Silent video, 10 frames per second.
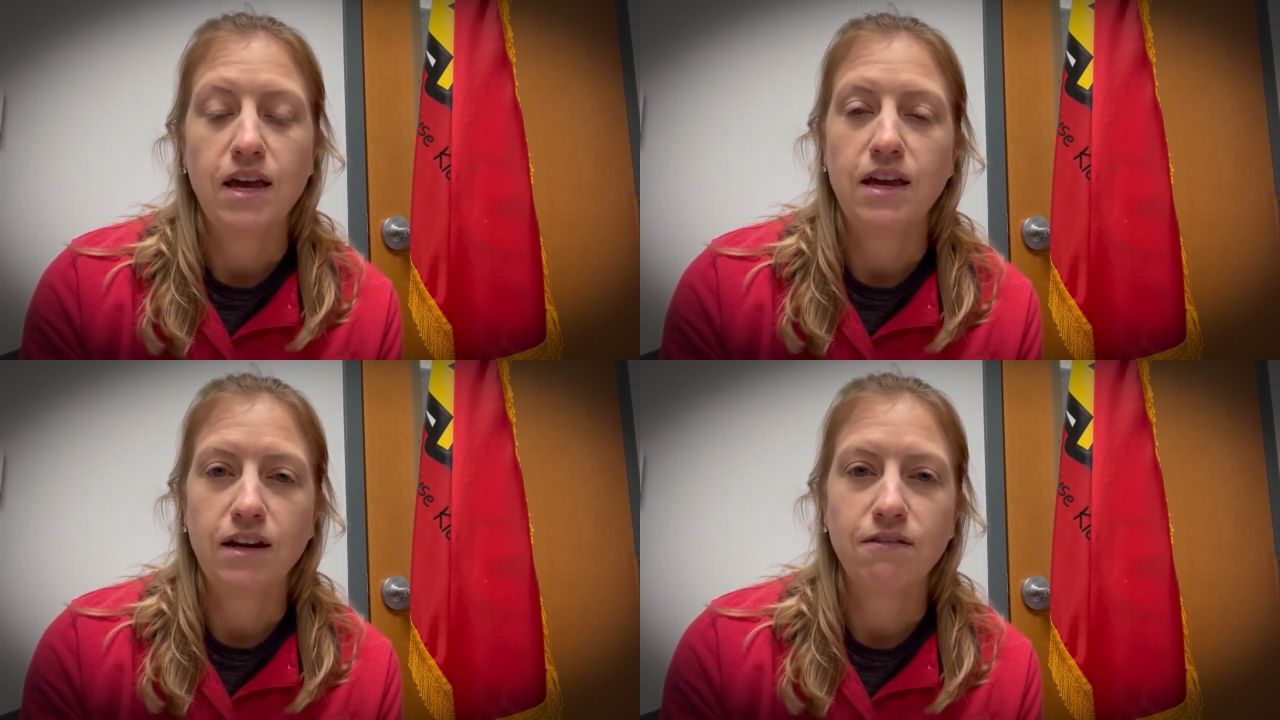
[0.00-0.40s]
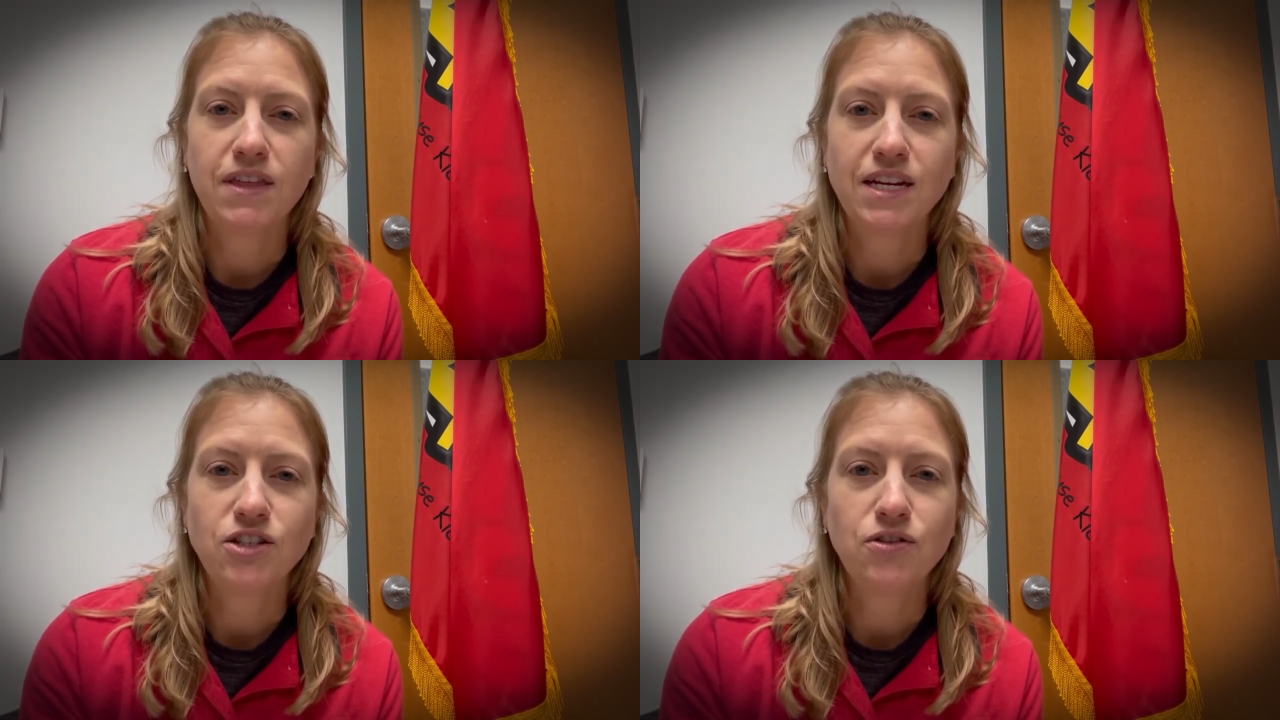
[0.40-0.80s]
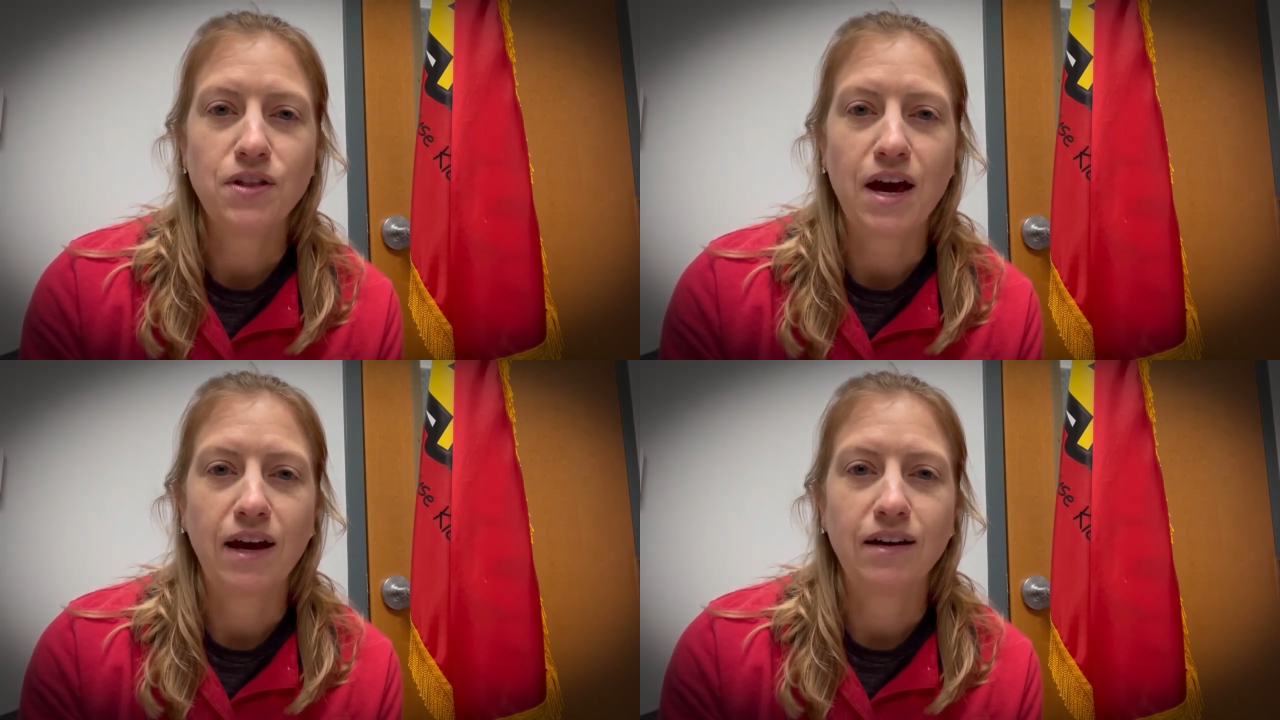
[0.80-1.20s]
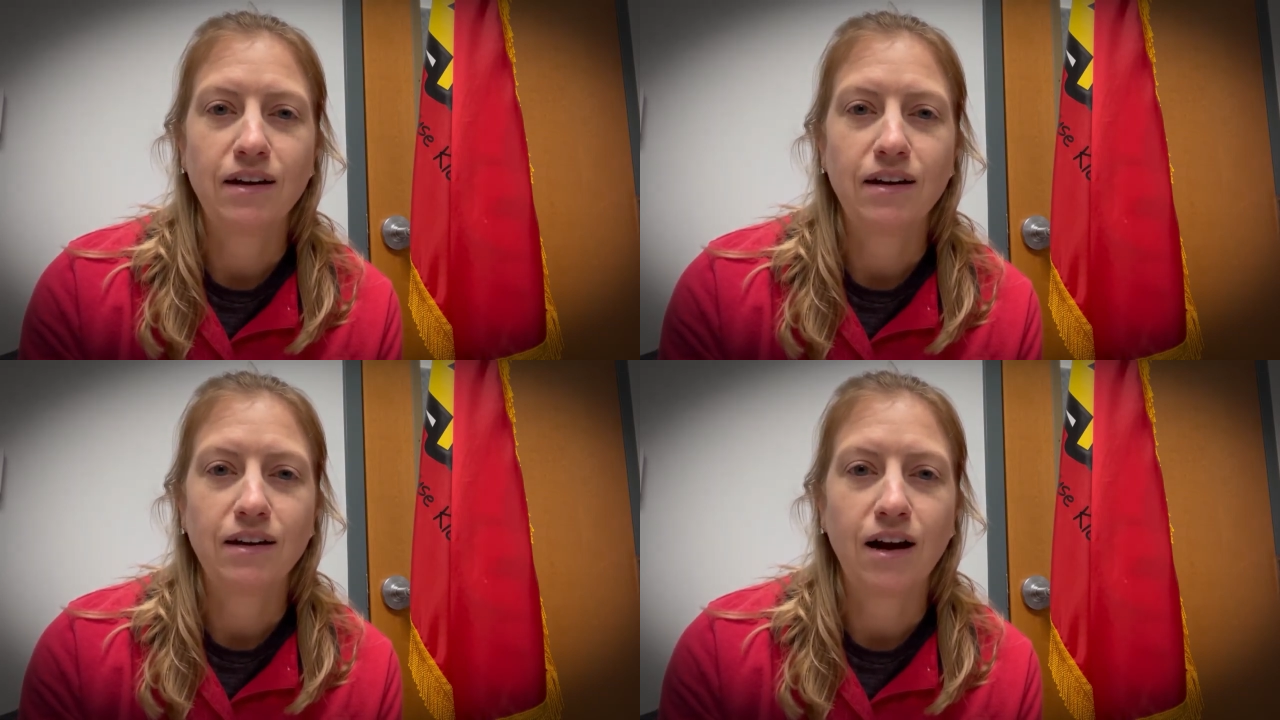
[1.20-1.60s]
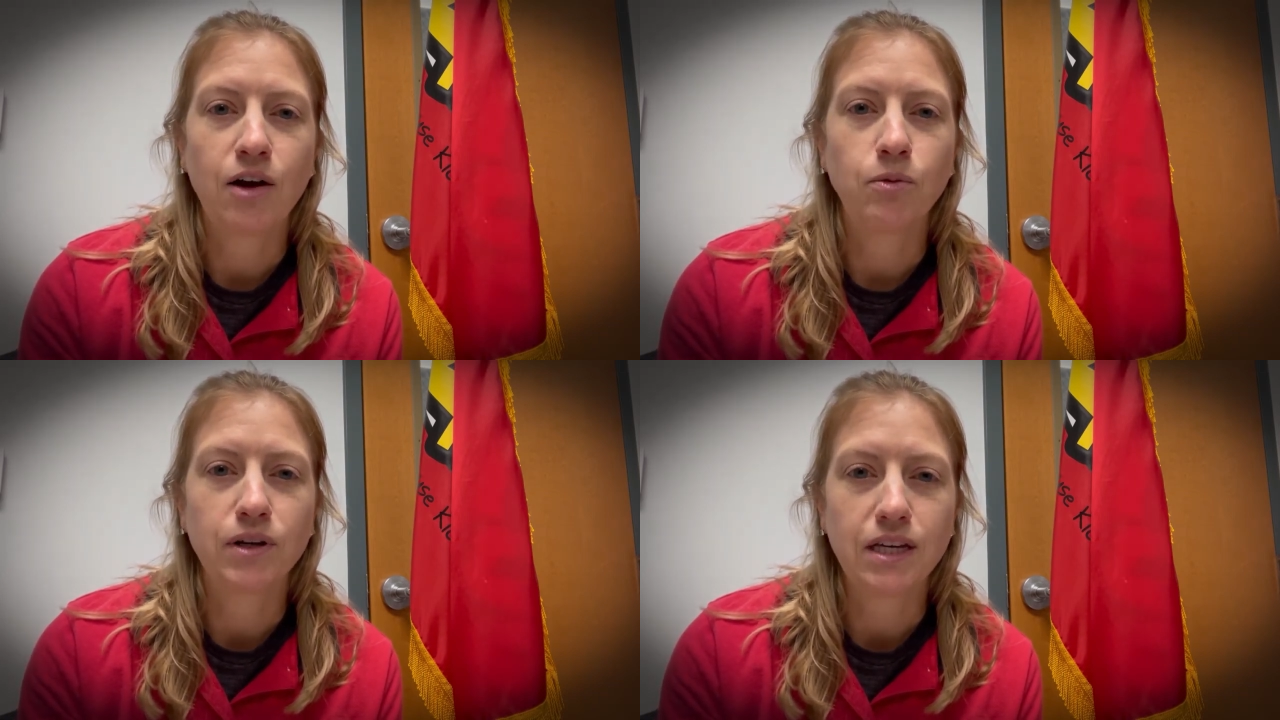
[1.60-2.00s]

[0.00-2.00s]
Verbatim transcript: And if they do that, God will